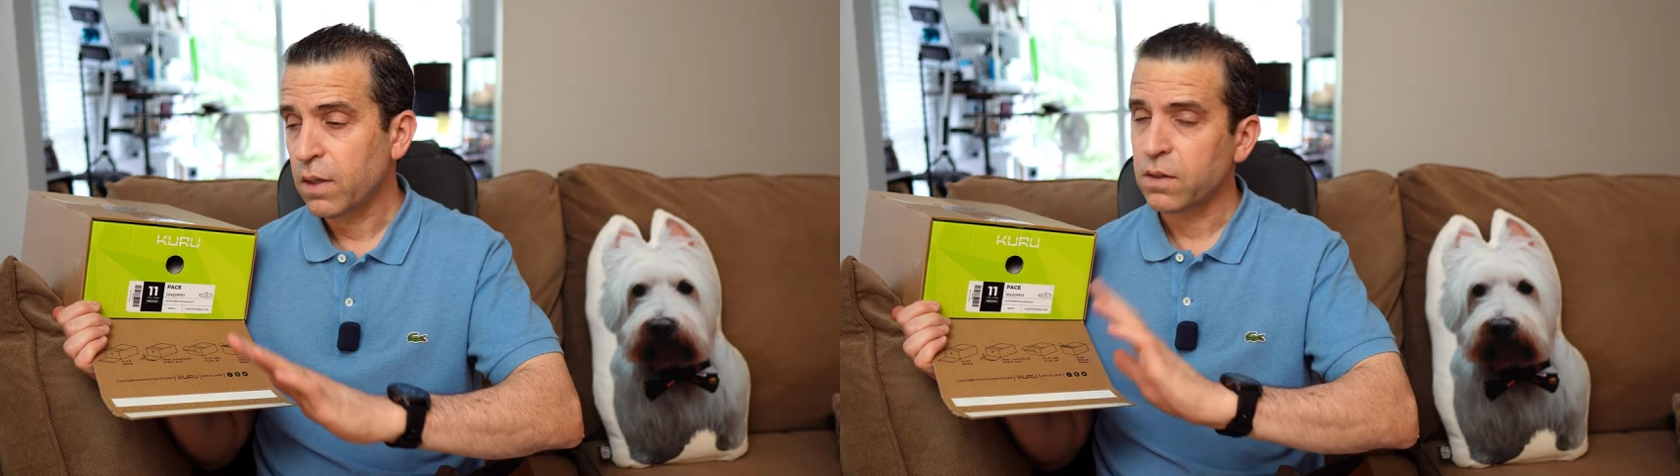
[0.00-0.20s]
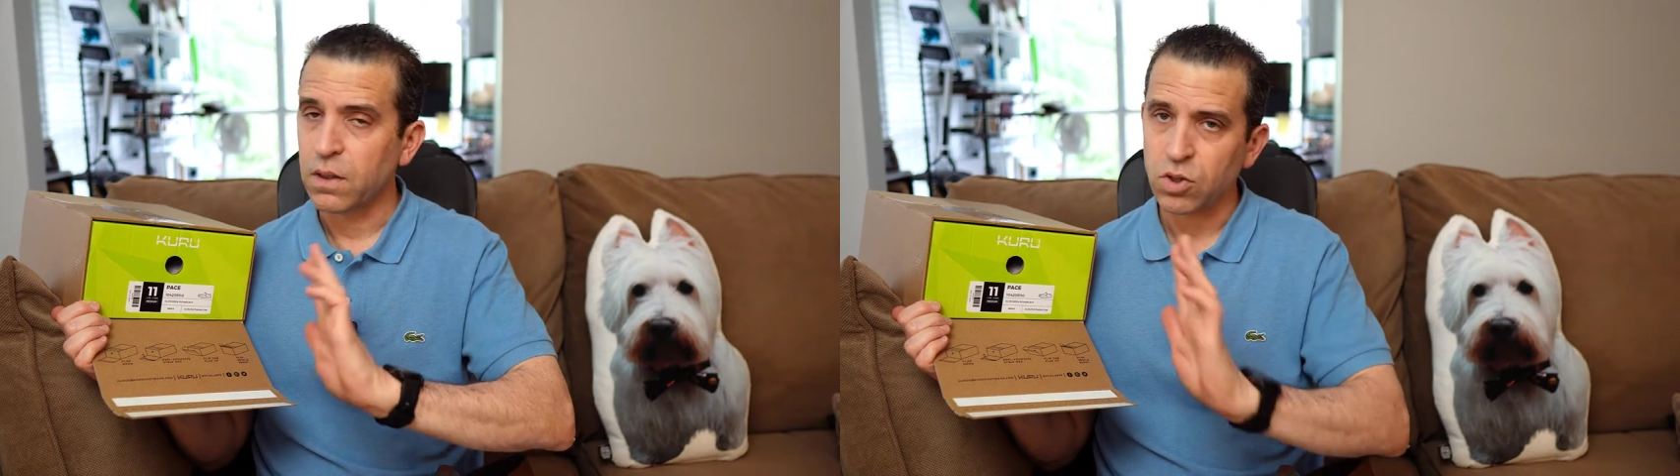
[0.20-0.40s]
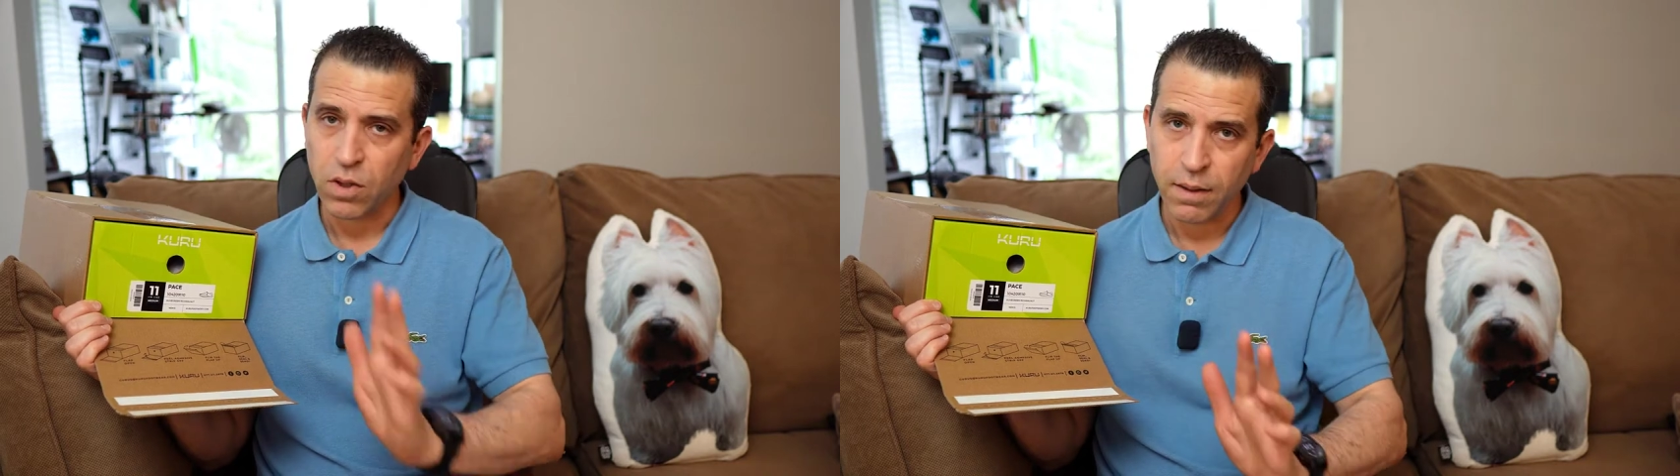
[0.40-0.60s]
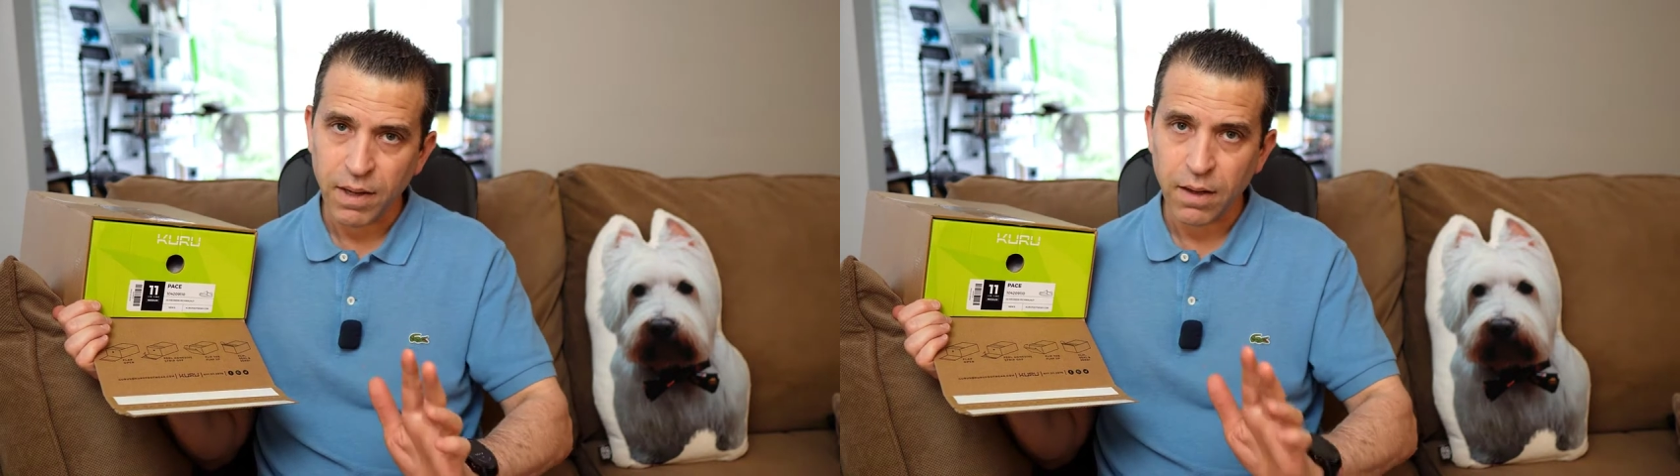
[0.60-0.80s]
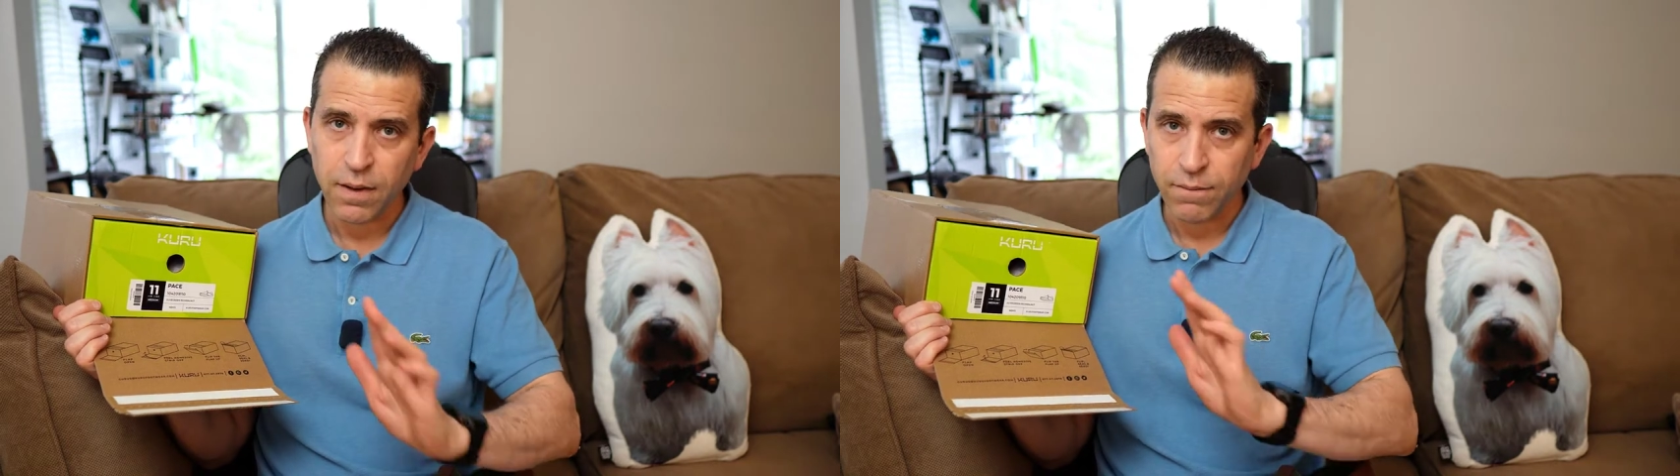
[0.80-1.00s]
So you try them
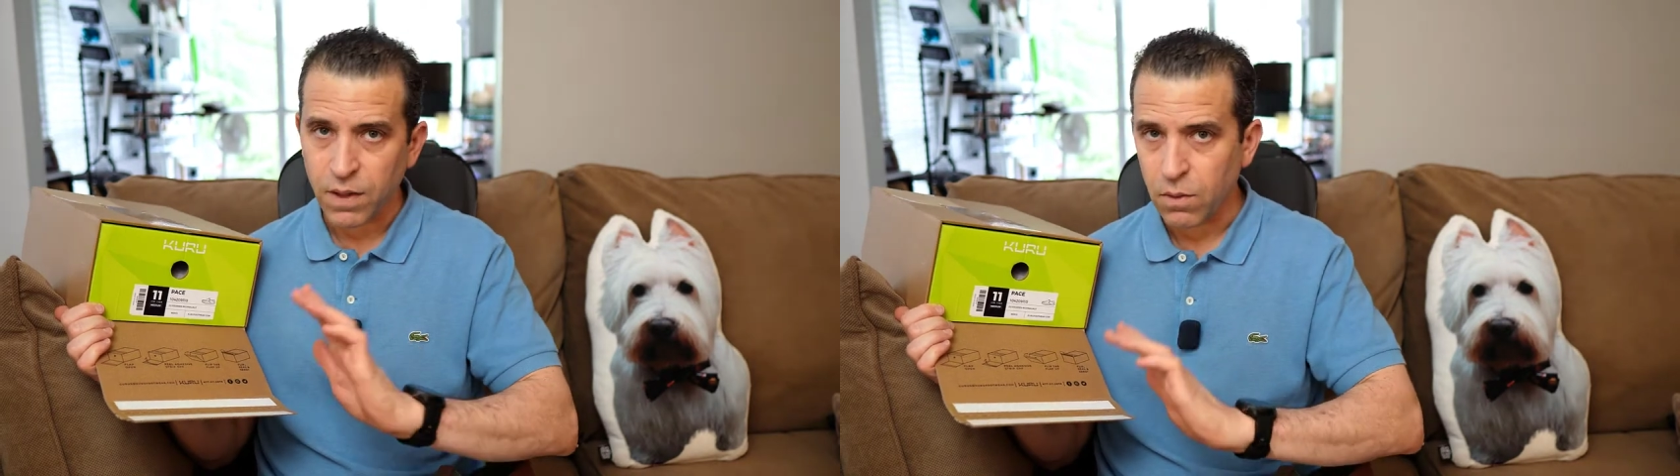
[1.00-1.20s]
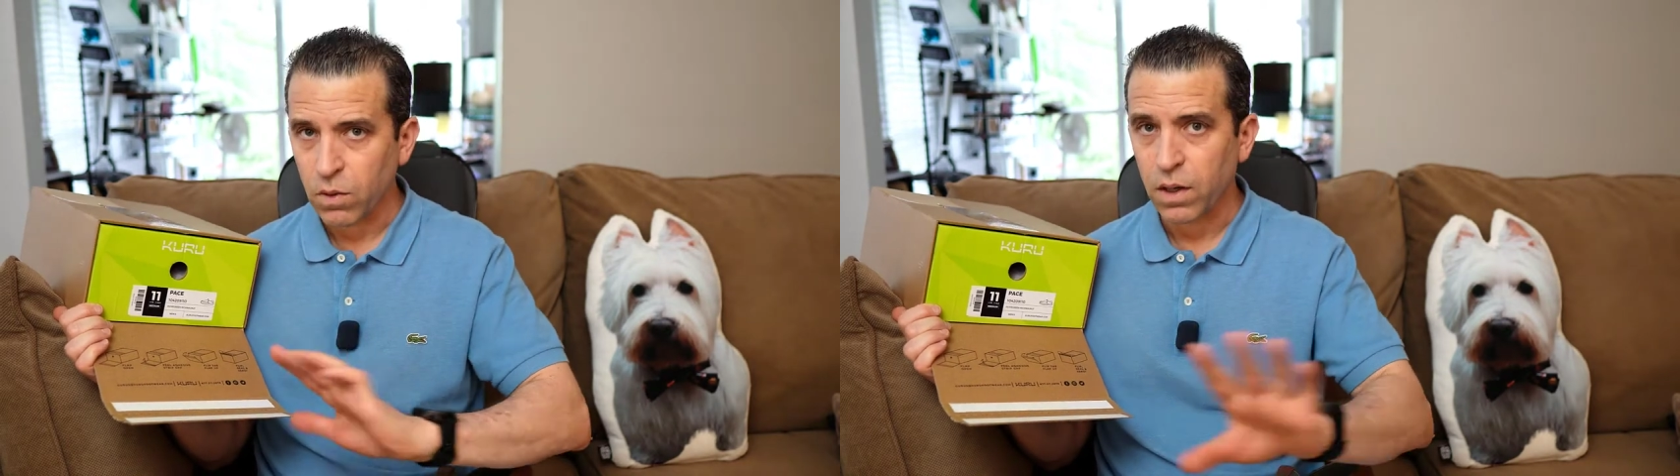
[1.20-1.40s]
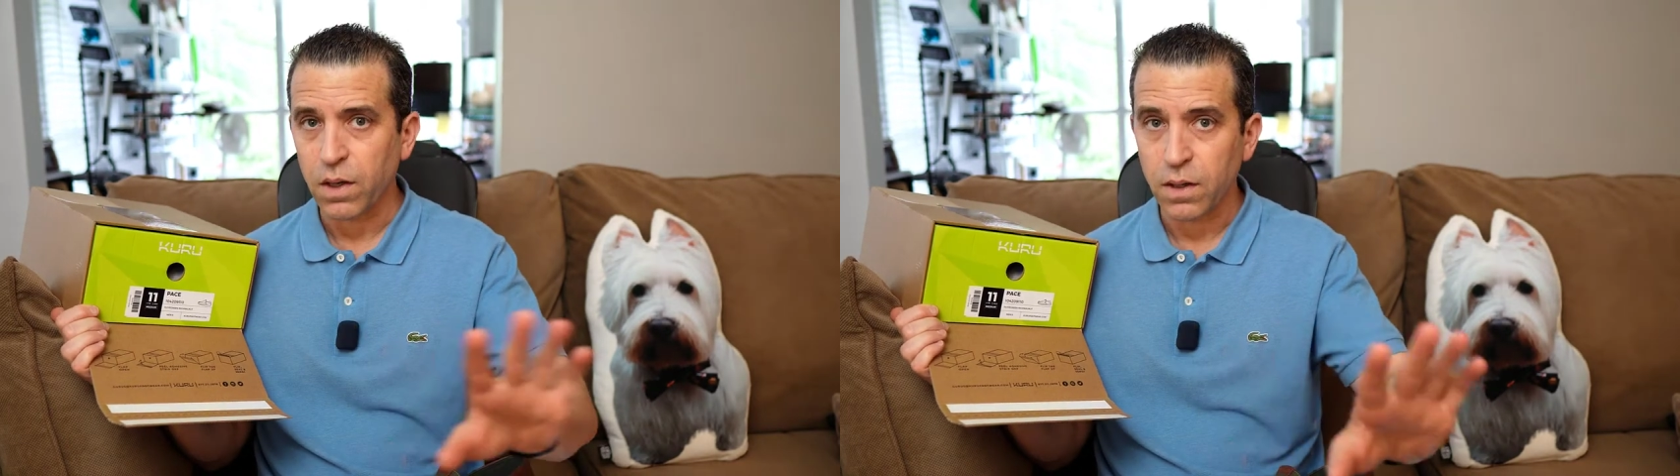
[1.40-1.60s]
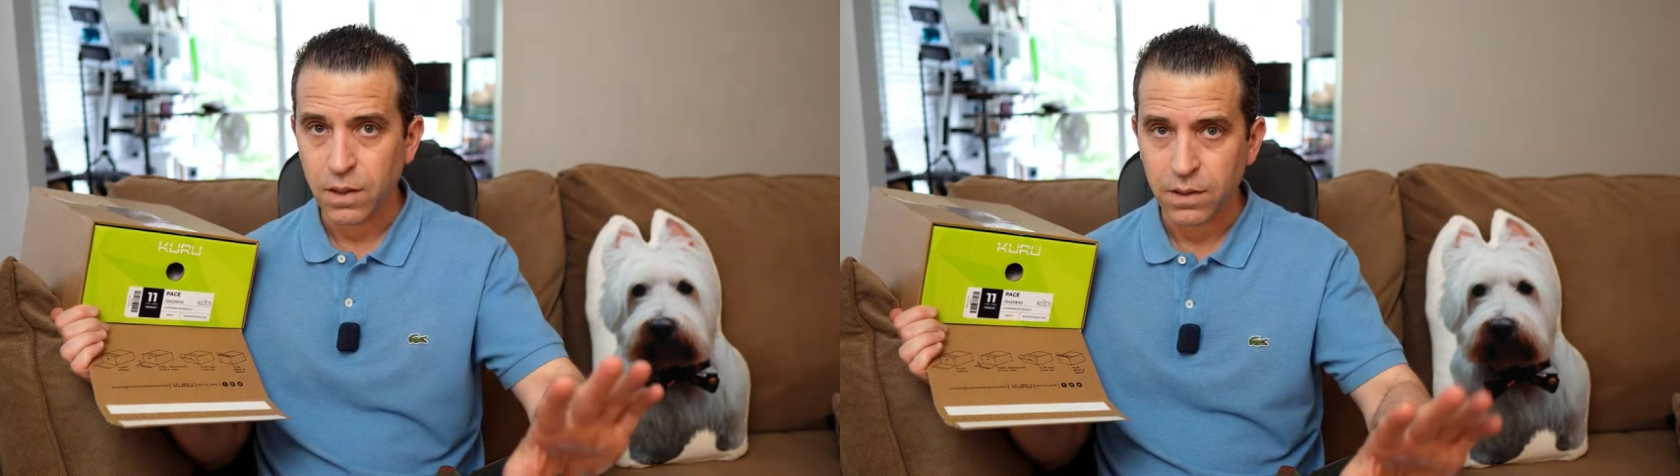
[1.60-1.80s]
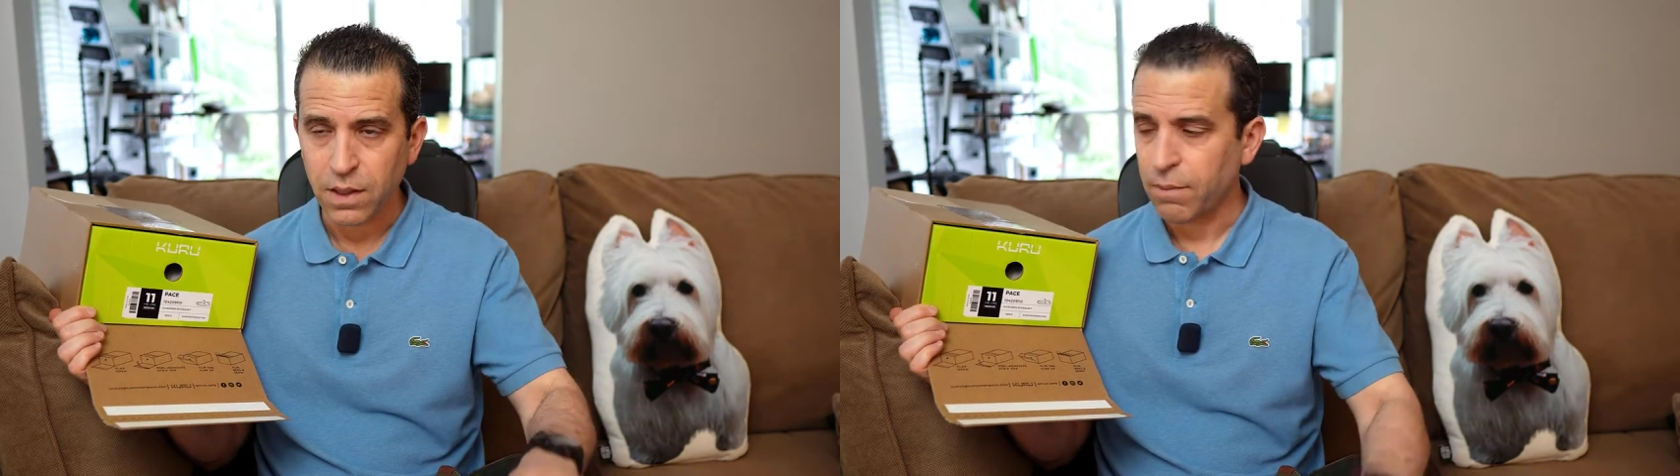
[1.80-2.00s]
out, they don't work, you
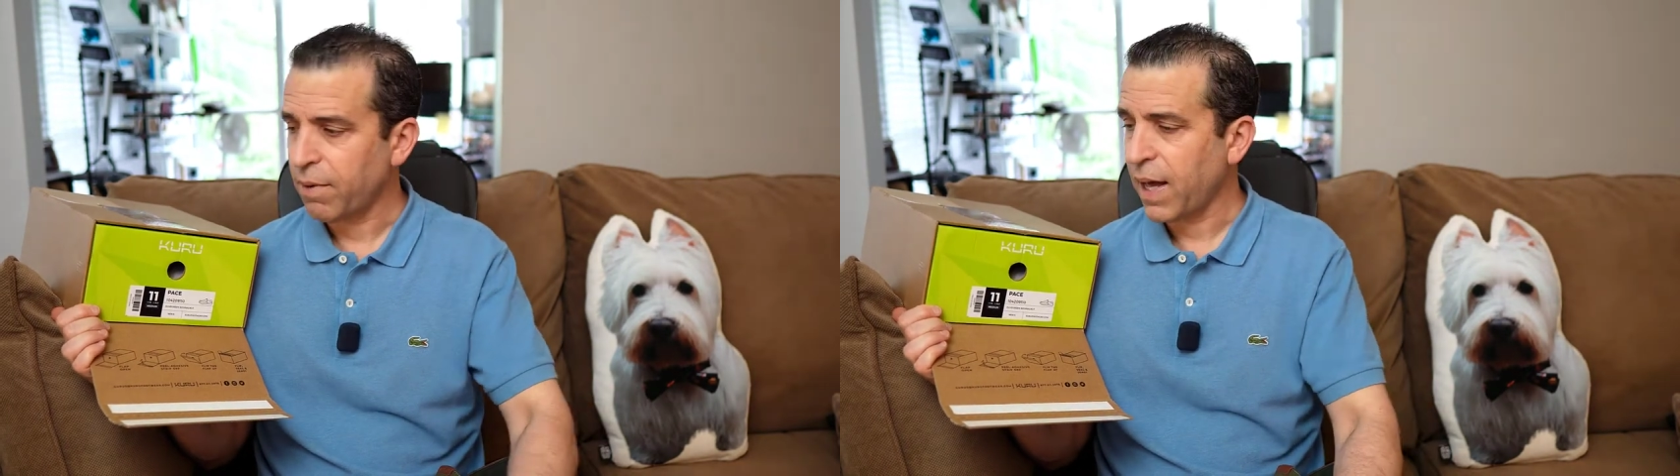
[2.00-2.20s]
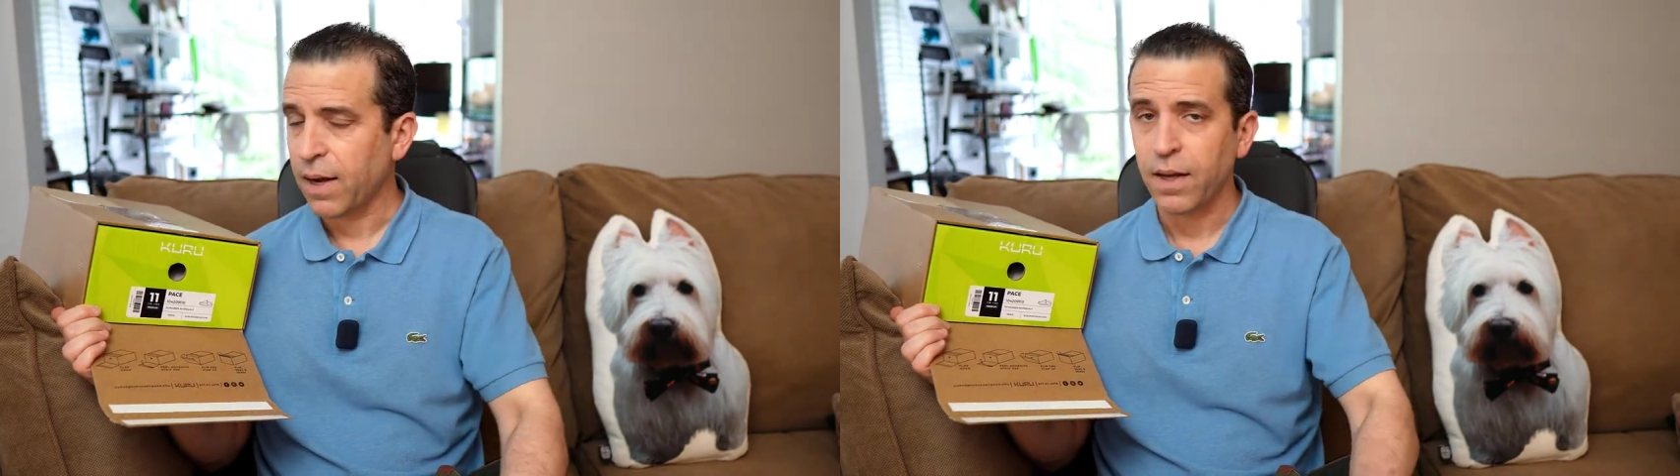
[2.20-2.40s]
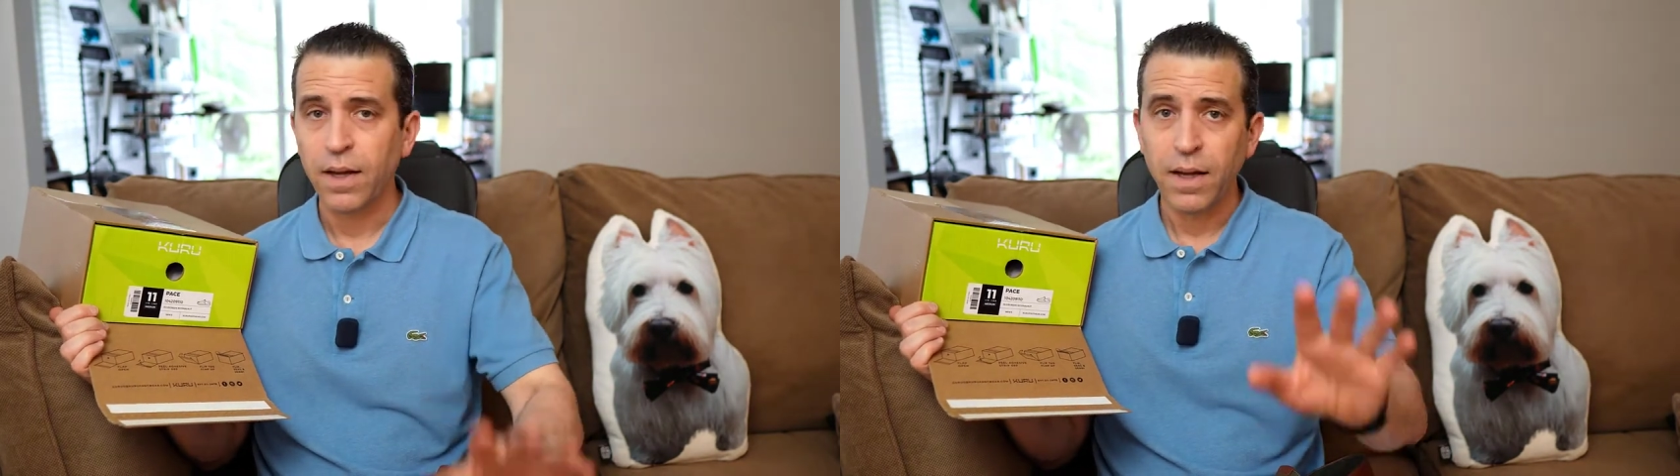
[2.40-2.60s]
could send them back.